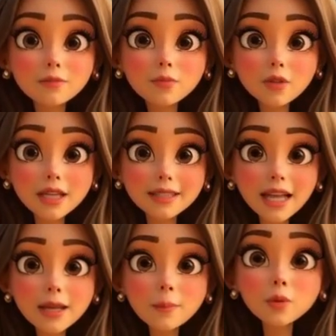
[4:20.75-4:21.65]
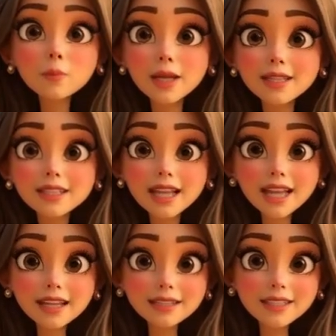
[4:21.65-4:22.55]
For example, present
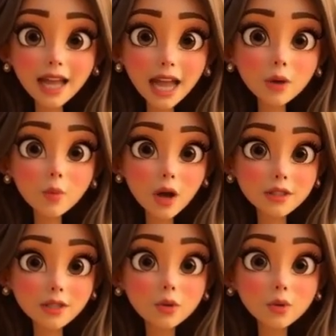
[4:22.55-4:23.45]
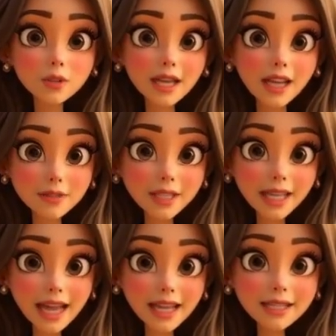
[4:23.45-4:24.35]
tense, I walk to school every
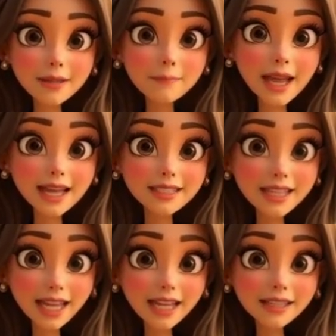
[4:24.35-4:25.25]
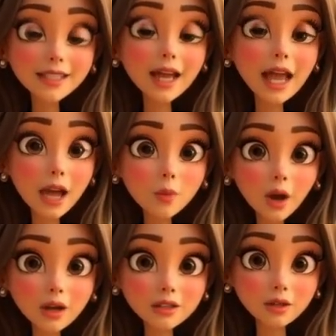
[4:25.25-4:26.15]
day. Past tense, I
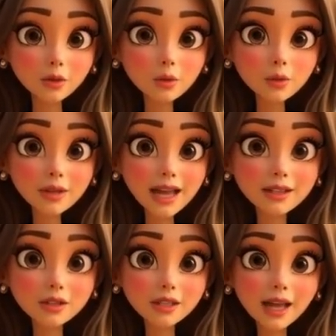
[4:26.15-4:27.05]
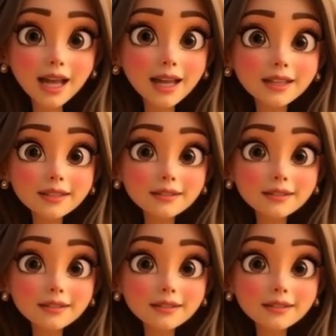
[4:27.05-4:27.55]
walked to school yesterday.